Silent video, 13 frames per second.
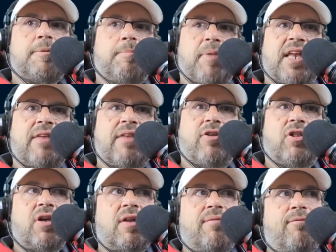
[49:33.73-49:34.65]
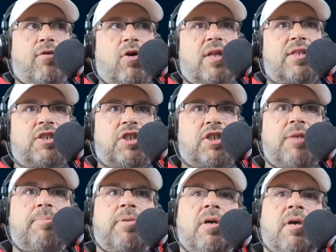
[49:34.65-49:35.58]
But if you're looking for on the
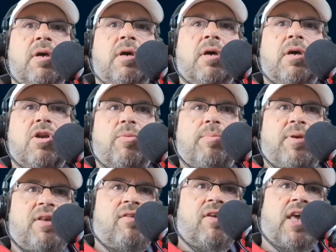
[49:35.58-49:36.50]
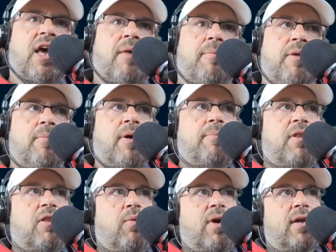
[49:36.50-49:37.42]
cheap, PCK IP might be
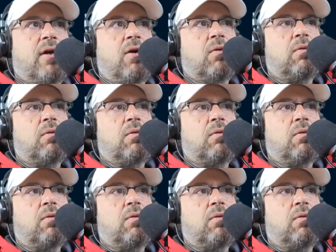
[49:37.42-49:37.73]
the way to go.